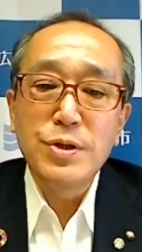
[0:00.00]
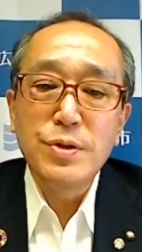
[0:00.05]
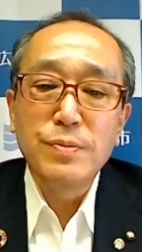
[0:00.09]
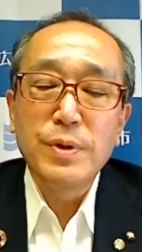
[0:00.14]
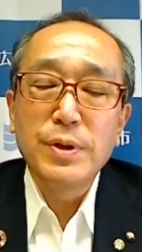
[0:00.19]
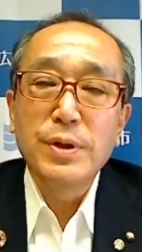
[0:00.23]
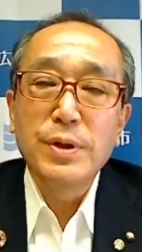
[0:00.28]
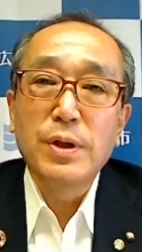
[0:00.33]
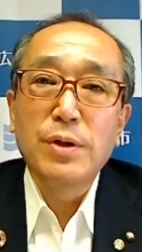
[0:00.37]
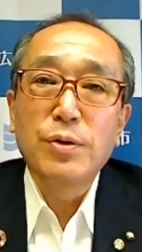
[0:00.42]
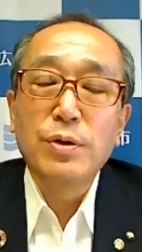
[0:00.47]

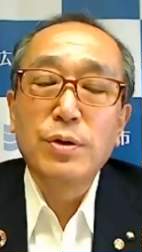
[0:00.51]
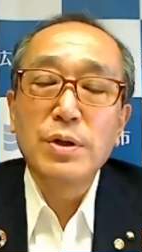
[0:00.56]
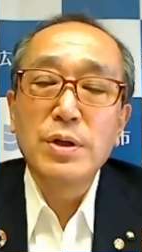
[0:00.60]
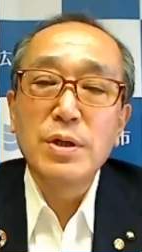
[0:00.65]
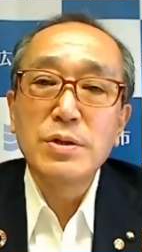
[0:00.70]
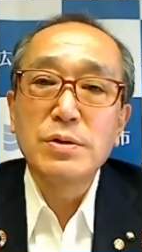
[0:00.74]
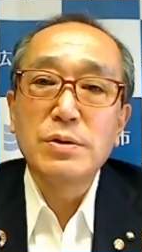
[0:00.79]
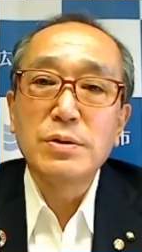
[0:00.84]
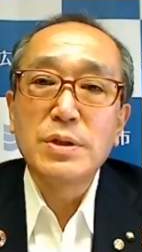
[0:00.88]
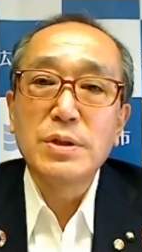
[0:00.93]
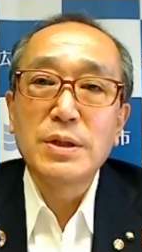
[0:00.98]
I'm
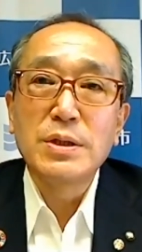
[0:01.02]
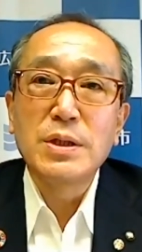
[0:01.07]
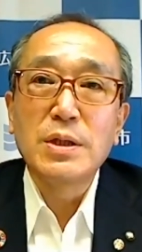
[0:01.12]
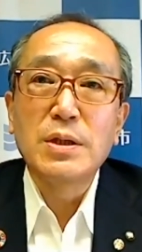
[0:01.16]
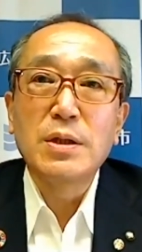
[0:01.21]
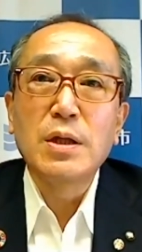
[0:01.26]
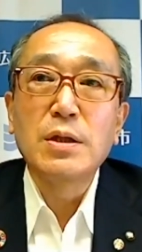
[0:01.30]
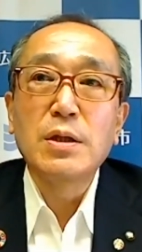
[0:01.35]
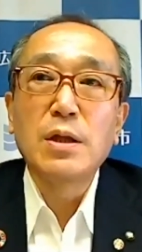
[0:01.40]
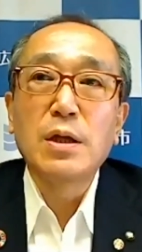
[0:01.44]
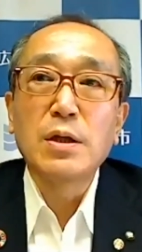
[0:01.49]
mayor
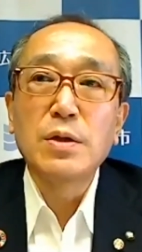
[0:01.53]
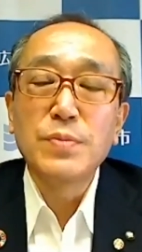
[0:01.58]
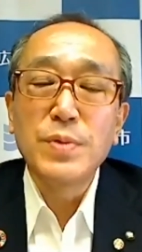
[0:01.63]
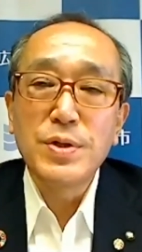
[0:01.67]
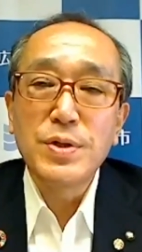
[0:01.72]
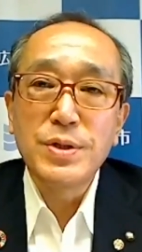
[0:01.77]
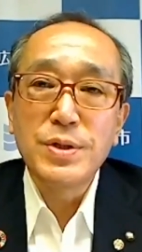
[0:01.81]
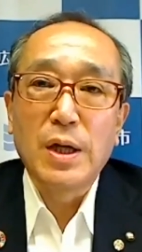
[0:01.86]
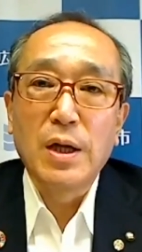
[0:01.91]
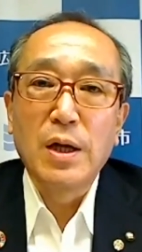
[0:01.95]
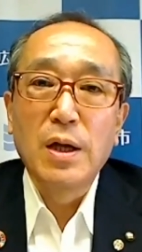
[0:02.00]
of
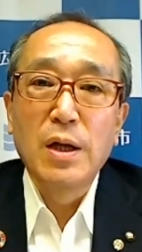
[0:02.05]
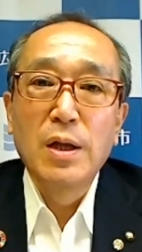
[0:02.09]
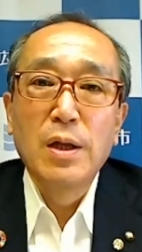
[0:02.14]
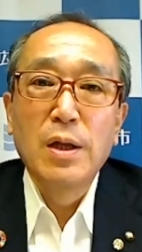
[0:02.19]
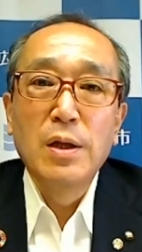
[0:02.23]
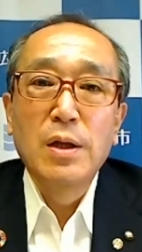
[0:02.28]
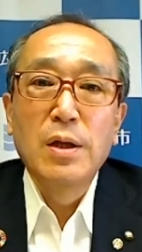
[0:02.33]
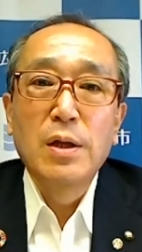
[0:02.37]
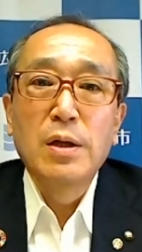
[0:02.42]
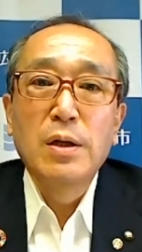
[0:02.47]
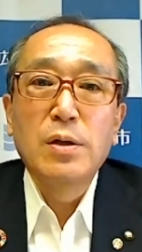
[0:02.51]
Hiroshima. I
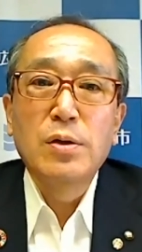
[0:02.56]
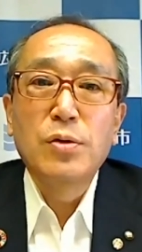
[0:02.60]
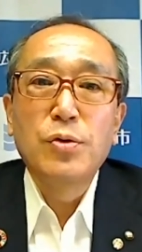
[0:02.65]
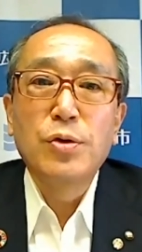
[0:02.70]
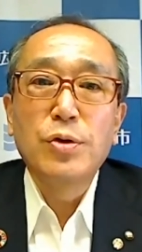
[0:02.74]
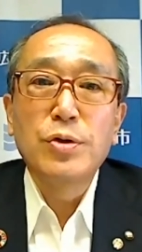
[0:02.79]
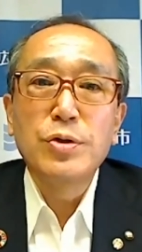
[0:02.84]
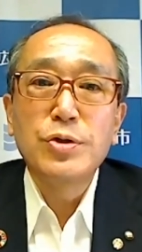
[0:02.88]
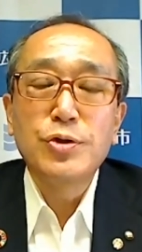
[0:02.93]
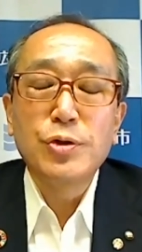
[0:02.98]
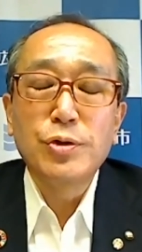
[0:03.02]
spoke in
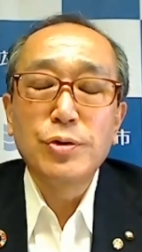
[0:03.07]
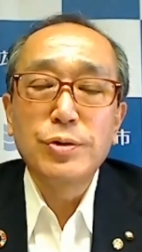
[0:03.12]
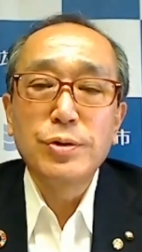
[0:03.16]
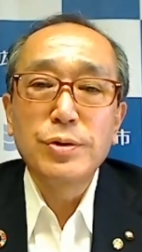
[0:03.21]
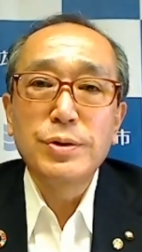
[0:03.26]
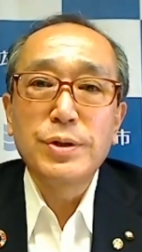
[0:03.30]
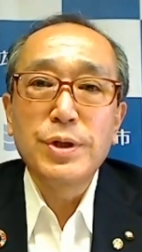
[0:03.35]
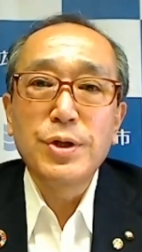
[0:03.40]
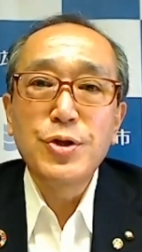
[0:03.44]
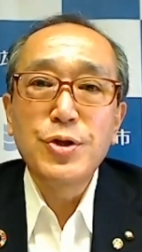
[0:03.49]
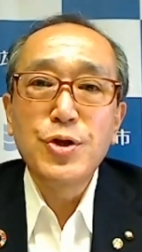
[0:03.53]
that
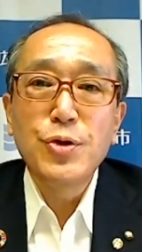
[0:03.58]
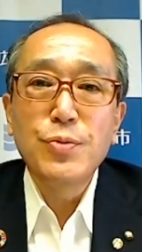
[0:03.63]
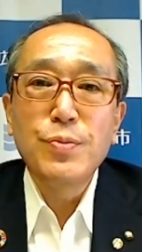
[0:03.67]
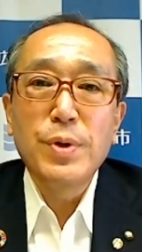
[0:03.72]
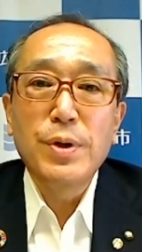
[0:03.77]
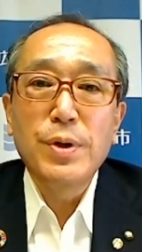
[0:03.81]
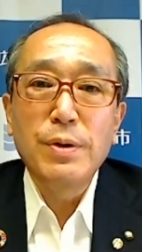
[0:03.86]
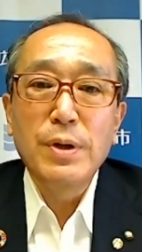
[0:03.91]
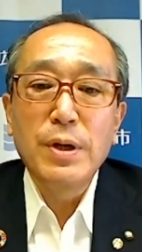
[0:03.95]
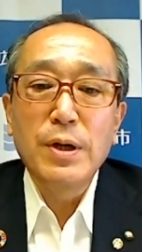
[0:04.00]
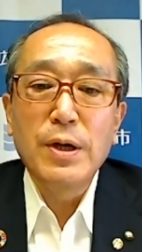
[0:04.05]
capacity.
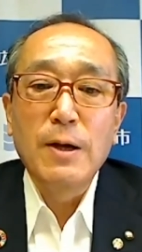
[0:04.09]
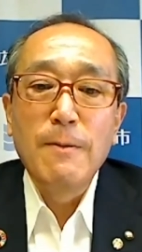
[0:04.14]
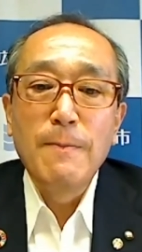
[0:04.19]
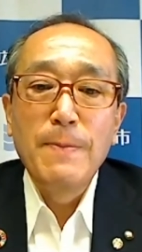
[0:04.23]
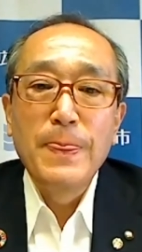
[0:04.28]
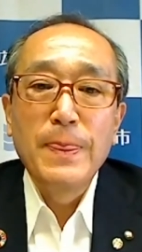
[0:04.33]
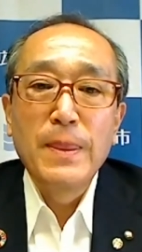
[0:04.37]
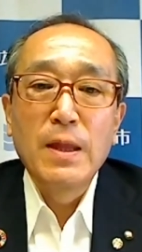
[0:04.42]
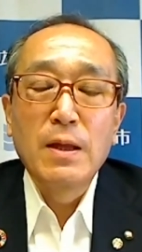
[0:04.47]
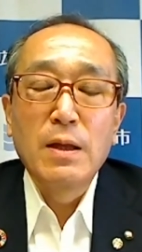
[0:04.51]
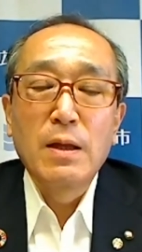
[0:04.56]

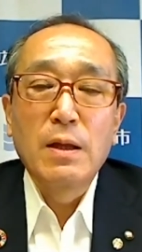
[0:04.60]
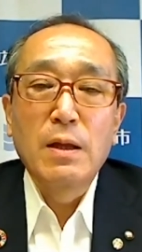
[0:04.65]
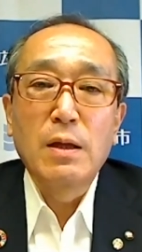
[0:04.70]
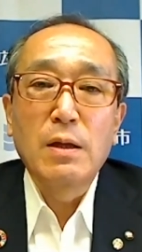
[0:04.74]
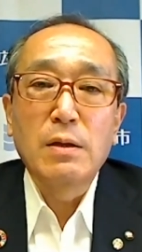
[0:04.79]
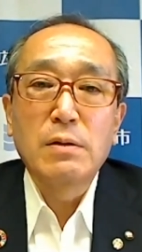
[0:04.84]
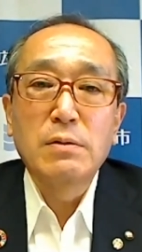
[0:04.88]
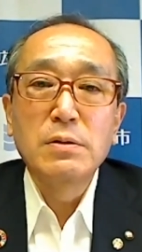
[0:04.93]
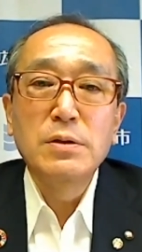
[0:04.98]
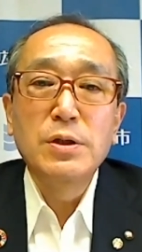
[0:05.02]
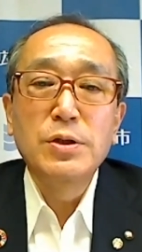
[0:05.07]
The
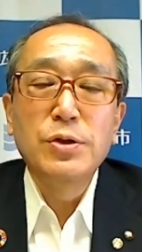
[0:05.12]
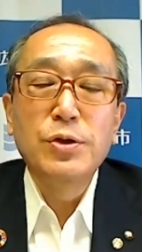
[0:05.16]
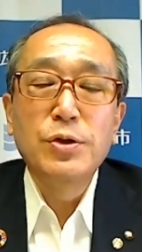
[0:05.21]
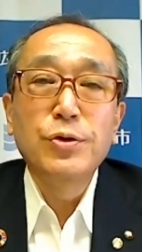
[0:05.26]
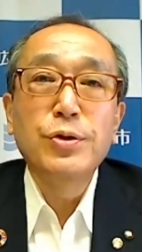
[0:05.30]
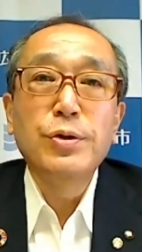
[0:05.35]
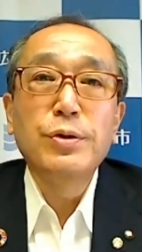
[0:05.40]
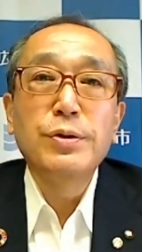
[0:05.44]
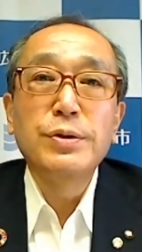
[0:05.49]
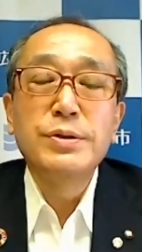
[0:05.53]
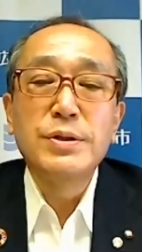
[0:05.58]

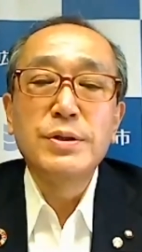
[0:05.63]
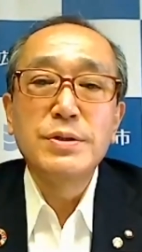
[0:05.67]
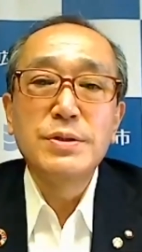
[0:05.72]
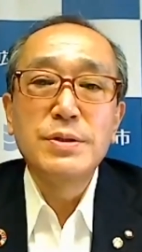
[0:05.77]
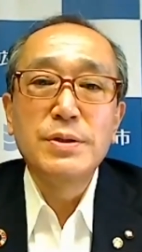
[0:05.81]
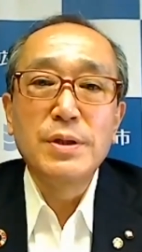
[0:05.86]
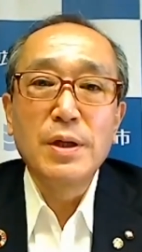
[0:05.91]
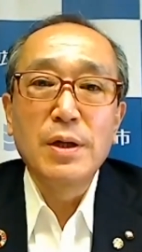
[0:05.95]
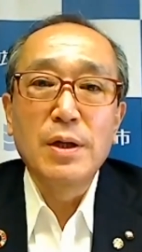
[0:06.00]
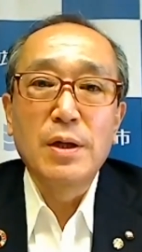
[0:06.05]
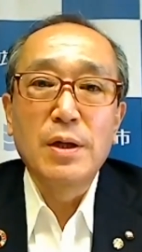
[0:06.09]
position
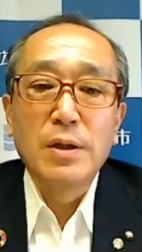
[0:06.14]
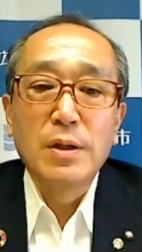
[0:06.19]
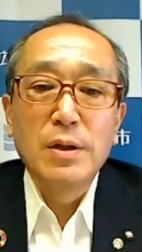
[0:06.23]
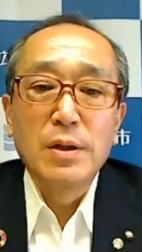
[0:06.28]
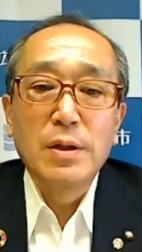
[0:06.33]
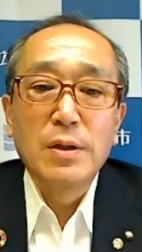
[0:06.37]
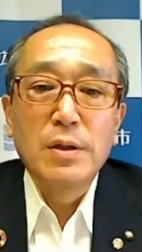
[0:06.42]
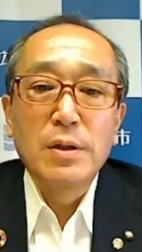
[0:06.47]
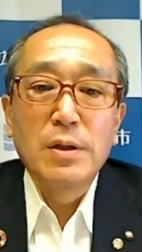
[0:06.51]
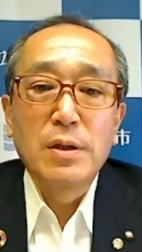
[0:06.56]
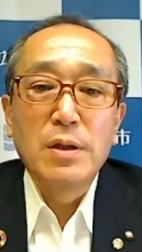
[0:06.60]
of
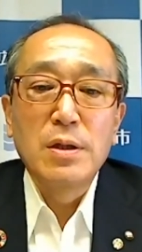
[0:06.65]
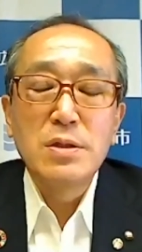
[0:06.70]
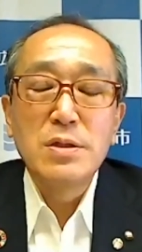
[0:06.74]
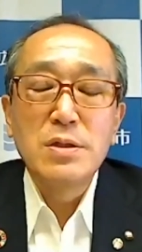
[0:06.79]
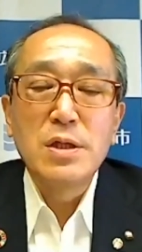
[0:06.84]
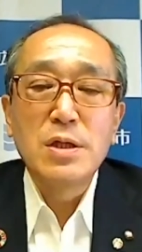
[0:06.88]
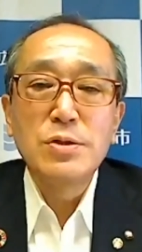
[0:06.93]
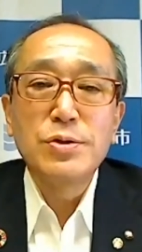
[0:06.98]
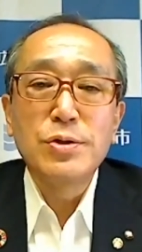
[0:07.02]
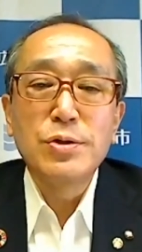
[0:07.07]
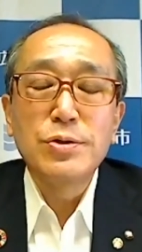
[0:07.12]
mayor
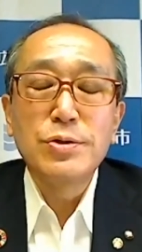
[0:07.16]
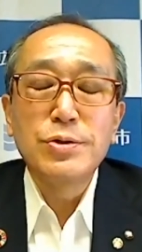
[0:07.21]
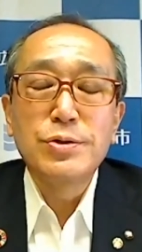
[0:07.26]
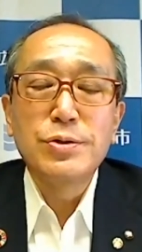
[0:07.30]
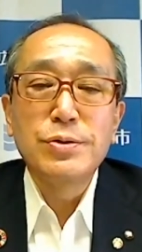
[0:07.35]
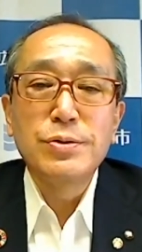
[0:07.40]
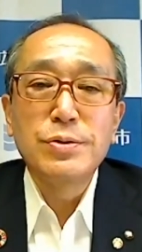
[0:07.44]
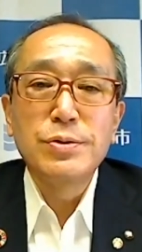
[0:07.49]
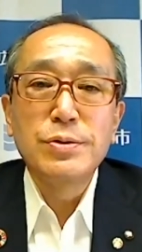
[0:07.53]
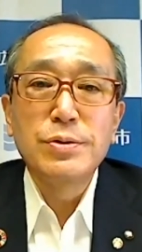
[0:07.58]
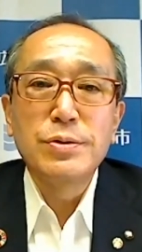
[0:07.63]

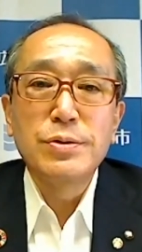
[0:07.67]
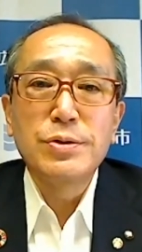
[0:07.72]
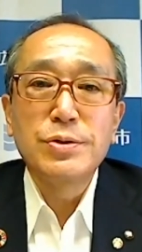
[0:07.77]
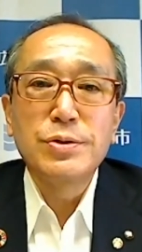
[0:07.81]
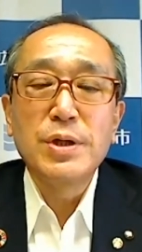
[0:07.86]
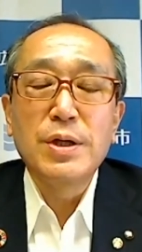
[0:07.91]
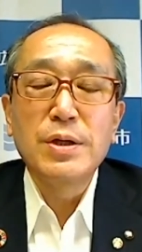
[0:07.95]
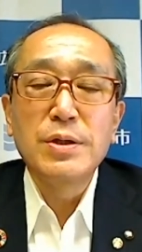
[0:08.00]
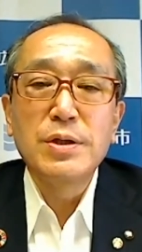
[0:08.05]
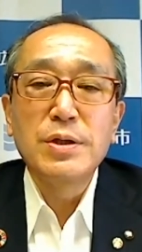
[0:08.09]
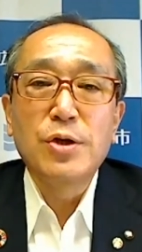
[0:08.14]
is such
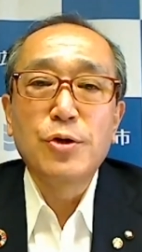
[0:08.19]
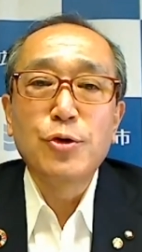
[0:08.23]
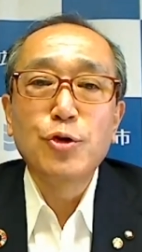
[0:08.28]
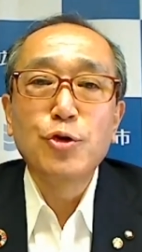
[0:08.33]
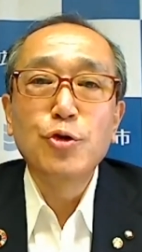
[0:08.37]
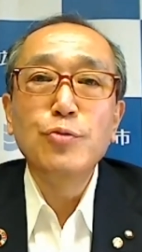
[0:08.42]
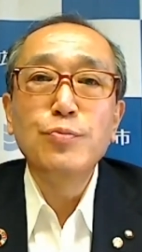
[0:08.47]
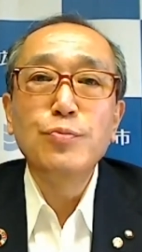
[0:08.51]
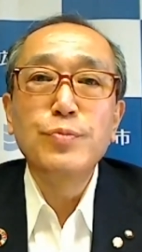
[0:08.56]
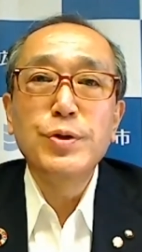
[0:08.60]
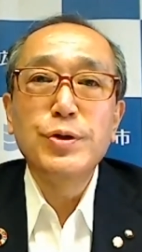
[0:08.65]
that